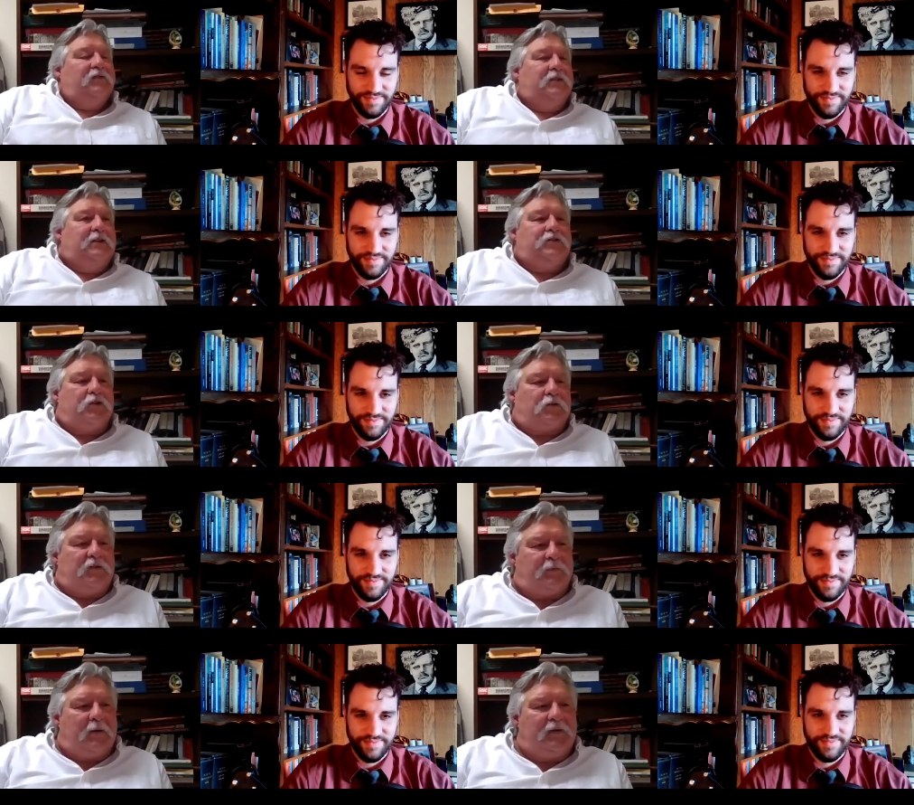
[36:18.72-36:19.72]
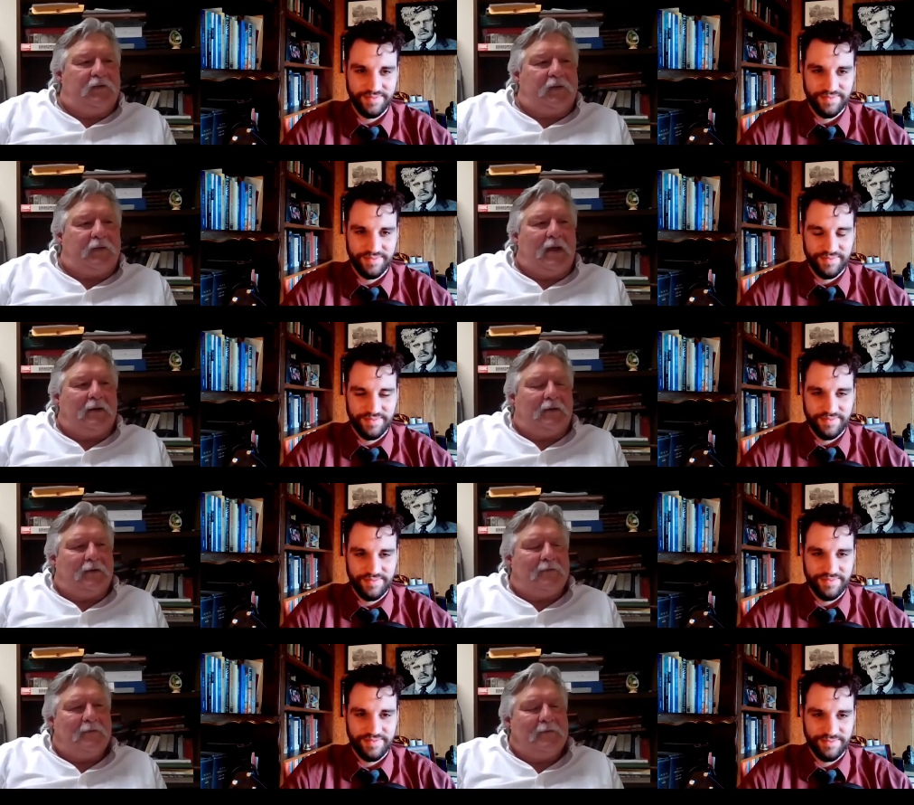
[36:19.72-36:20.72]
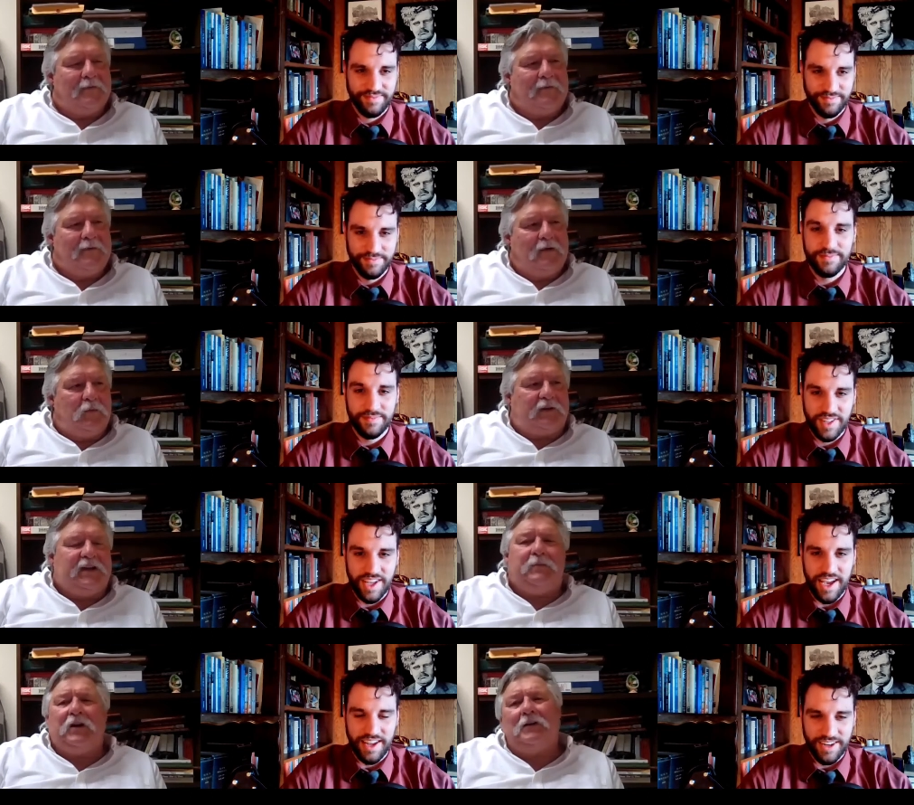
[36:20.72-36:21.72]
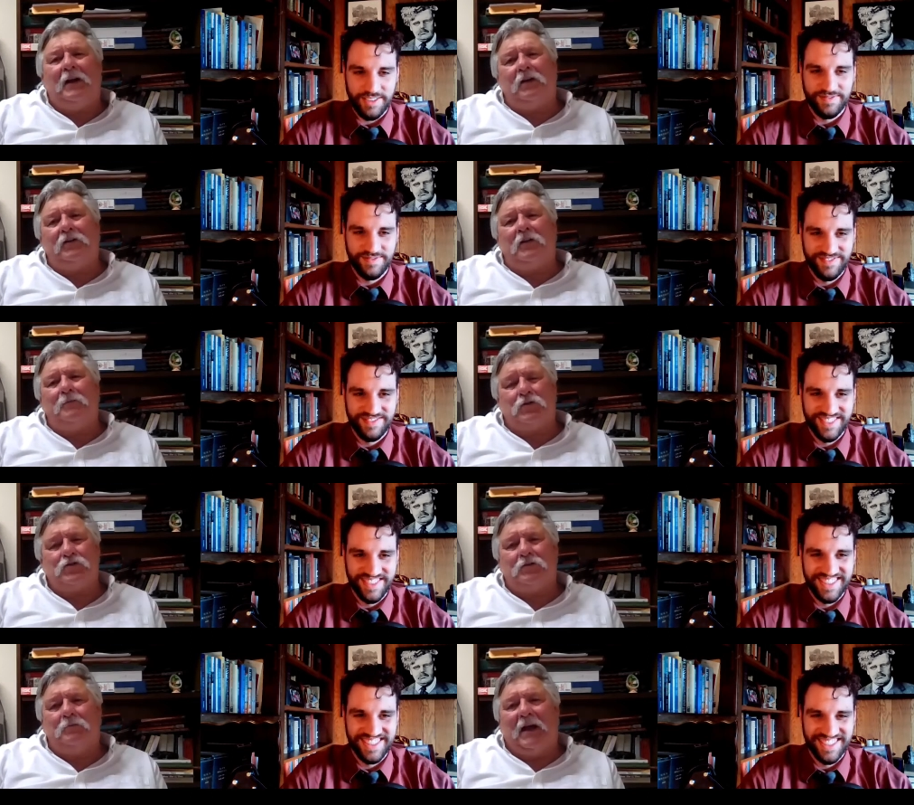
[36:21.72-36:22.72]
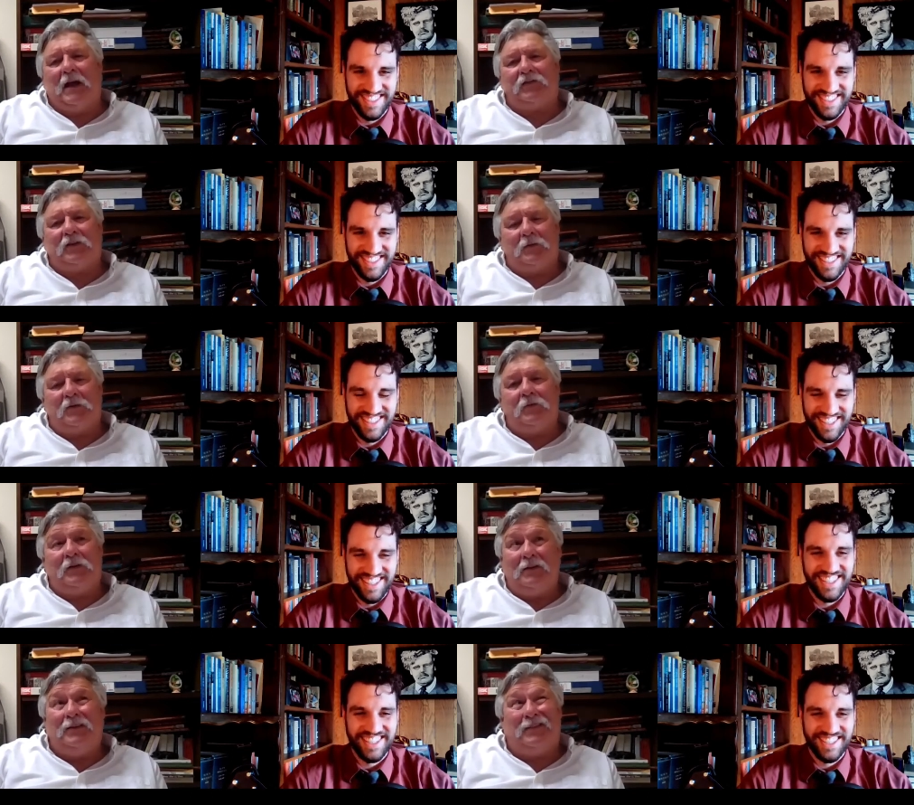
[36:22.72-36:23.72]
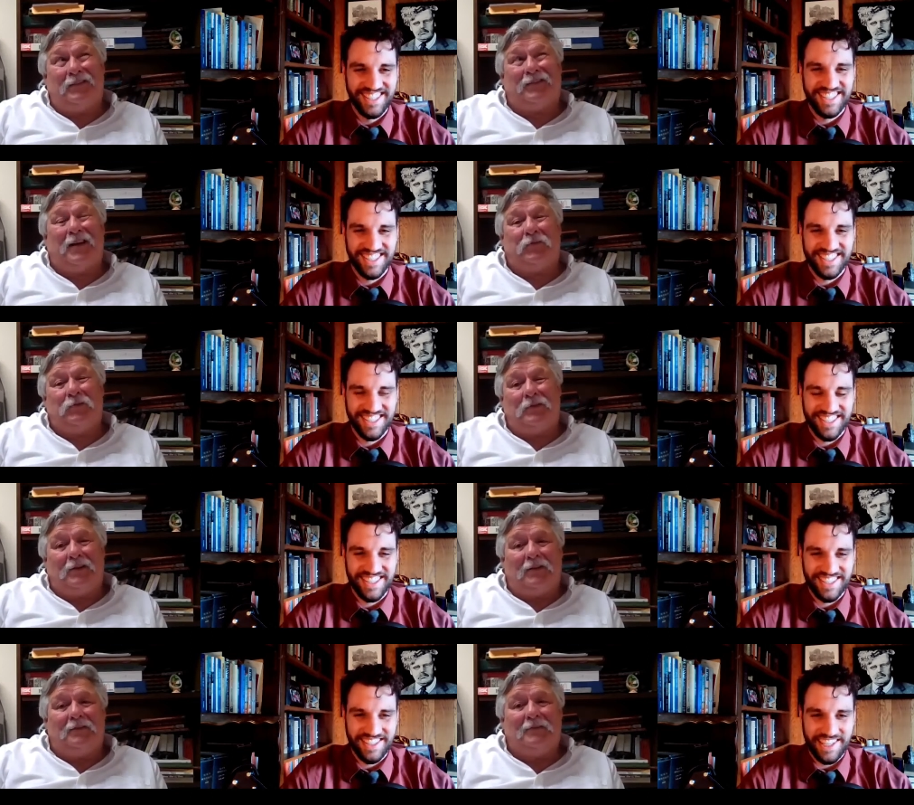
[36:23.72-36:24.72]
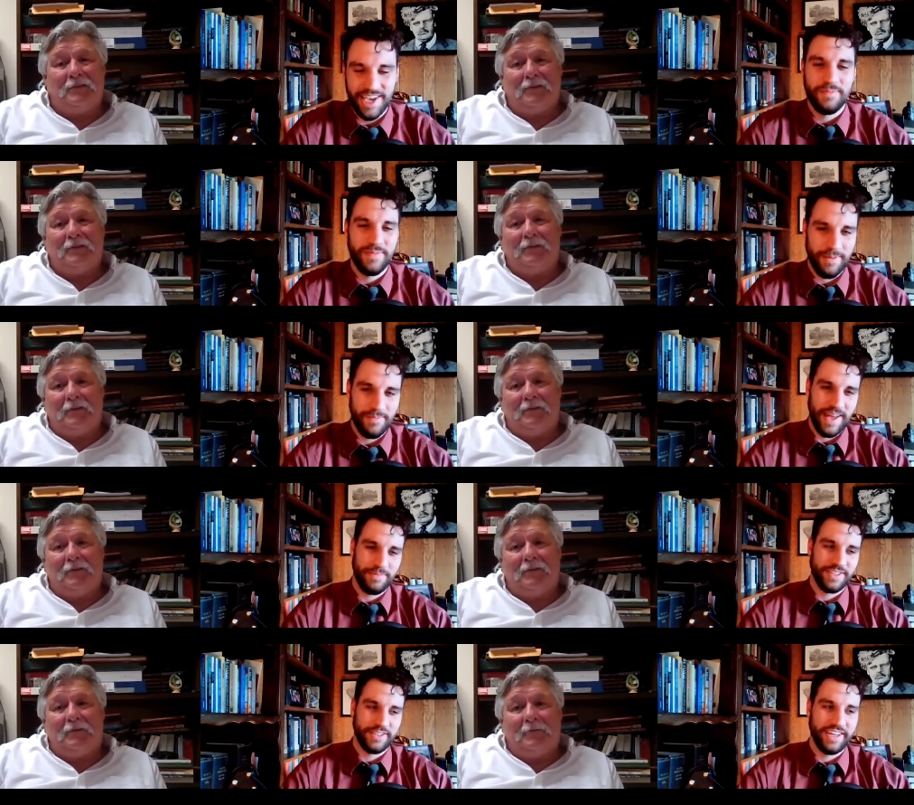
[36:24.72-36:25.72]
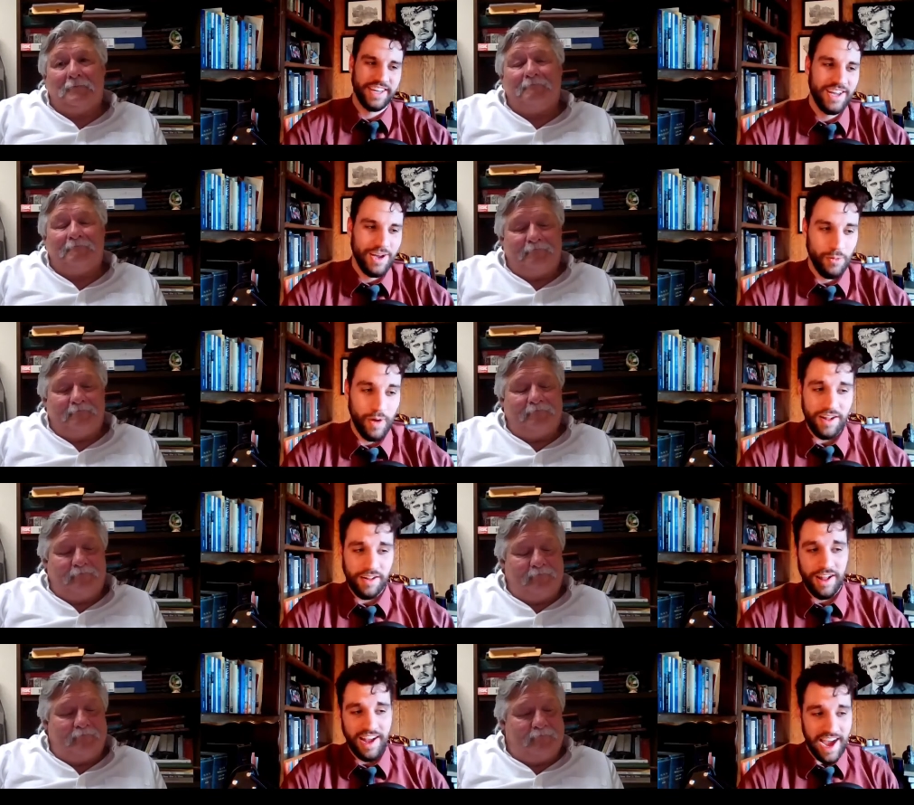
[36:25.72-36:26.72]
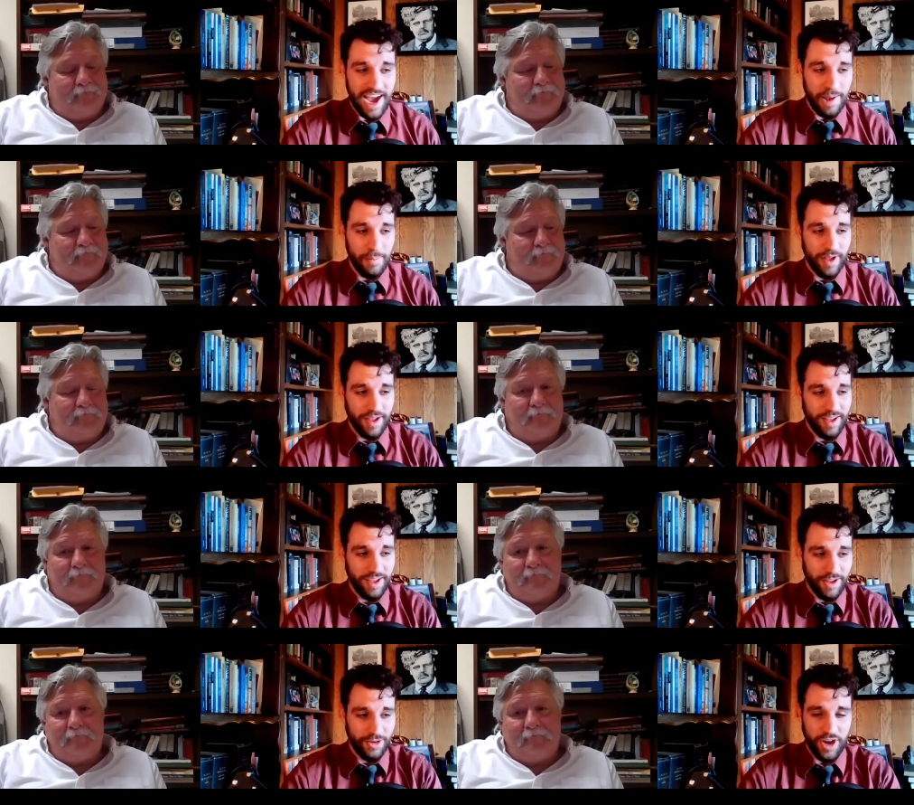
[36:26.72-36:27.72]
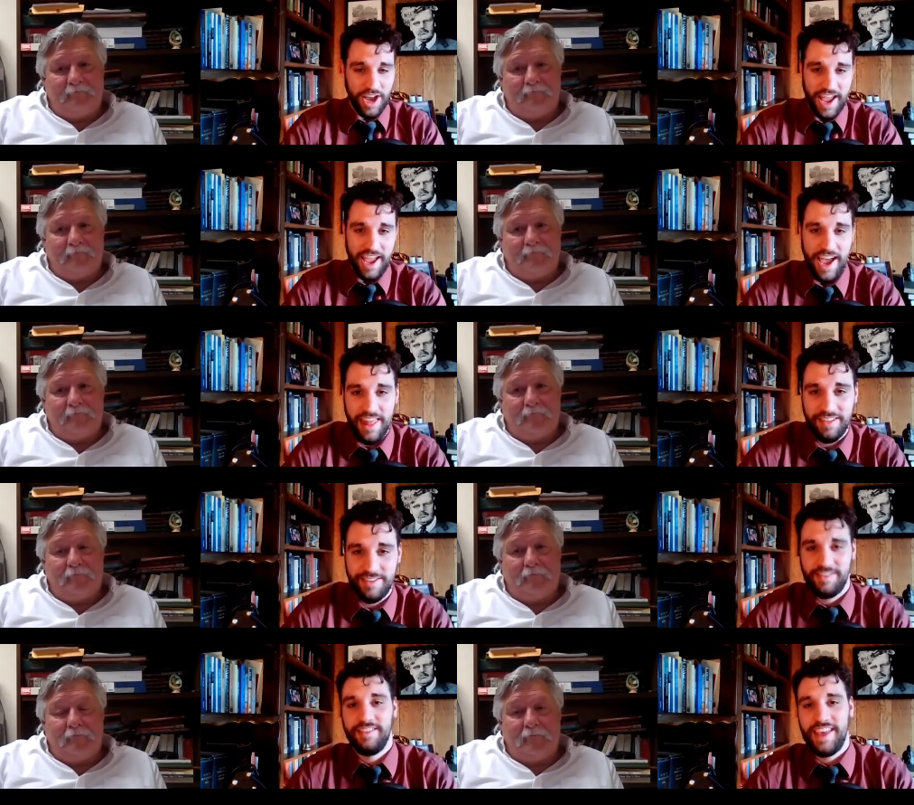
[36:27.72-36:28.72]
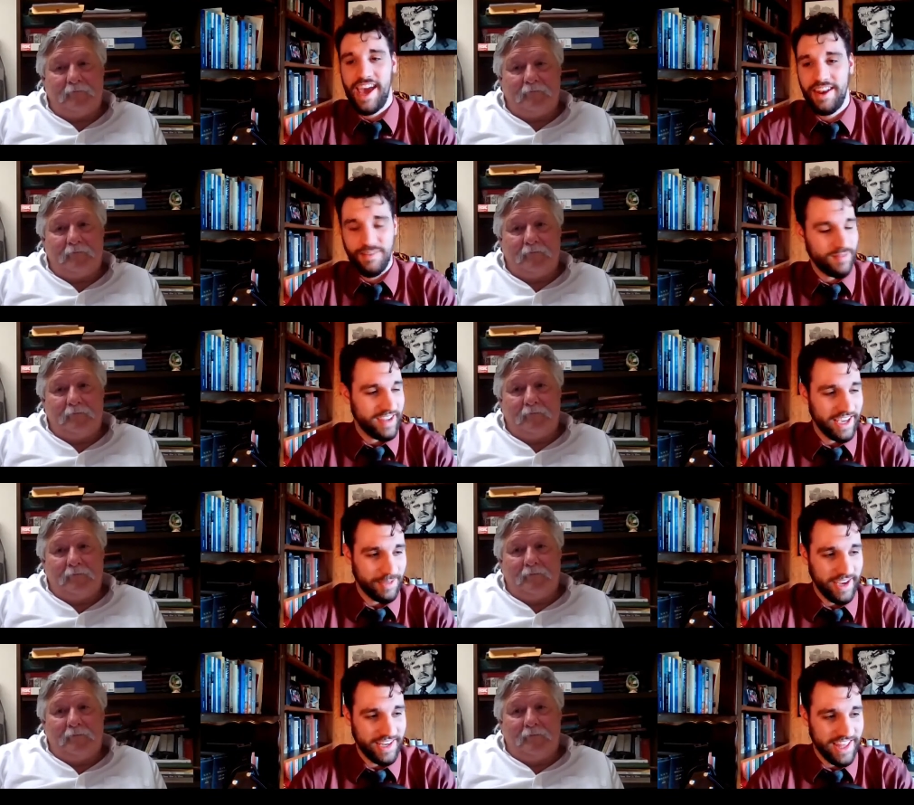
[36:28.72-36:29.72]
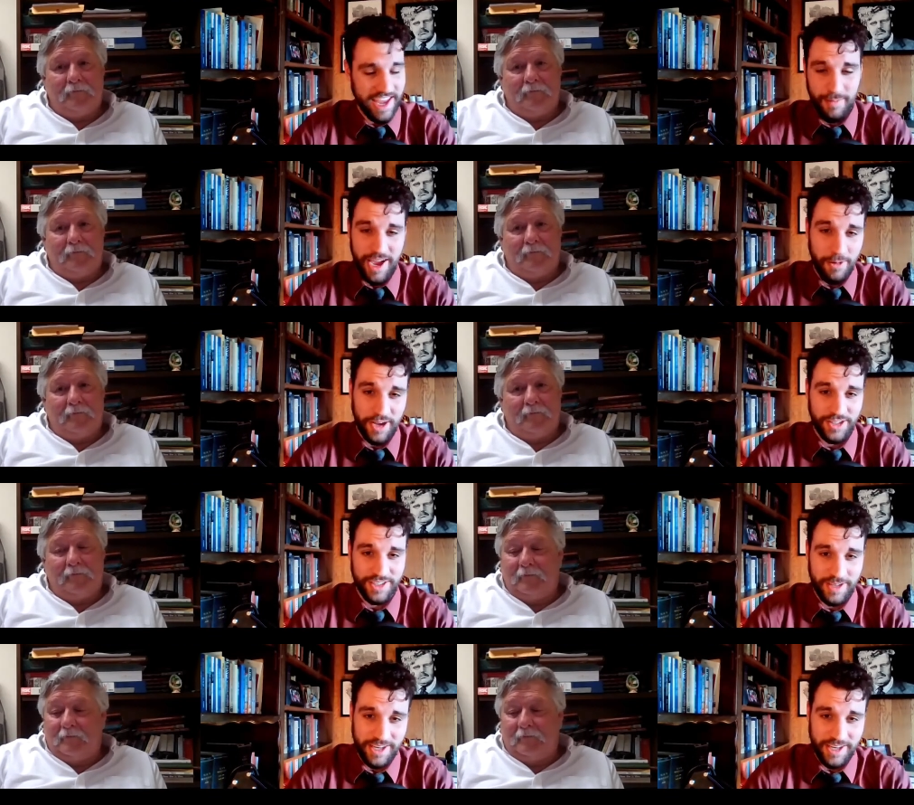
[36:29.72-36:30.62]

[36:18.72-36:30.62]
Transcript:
Speaker 1: a knee jerk response to that. You know, mm-hmm. we're keeping our light under our bushel basket, and we really need to stop doing that.
Speaker 2: Yep, yep, absolutely. Well, um, John, I, I that's that takes me to the end of my questions. Do